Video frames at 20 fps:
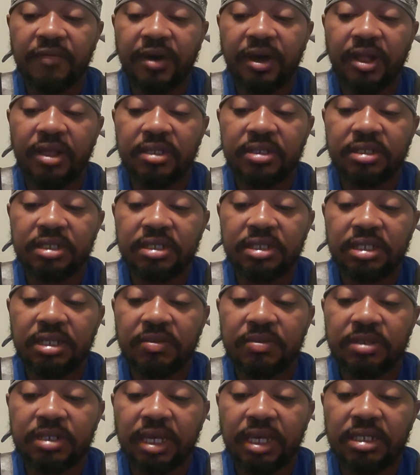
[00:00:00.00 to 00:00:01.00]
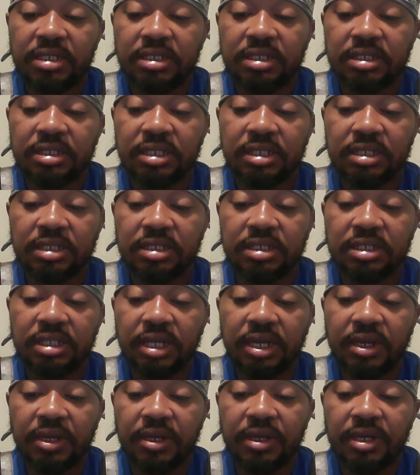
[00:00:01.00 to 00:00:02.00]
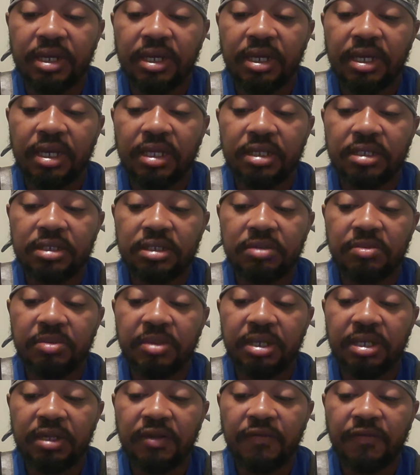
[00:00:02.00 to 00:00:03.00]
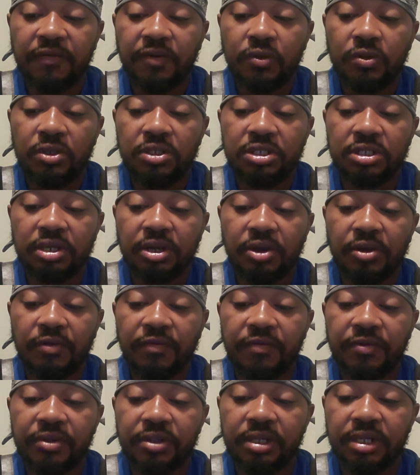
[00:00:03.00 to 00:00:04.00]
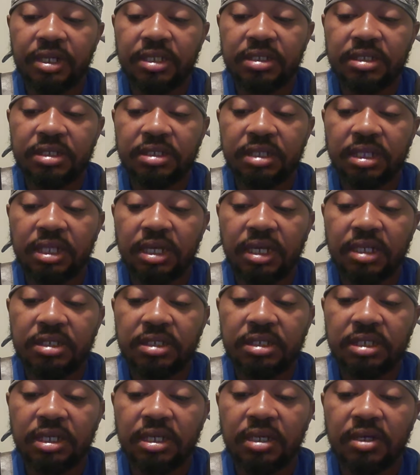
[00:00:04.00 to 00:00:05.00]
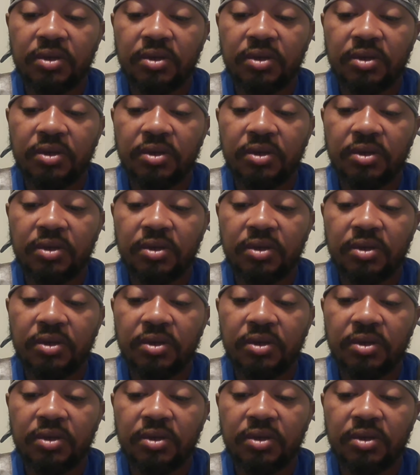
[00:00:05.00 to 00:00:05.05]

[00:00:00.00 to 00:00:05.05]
fall into temptations and the snare, and into many foolish and hurtful lusts."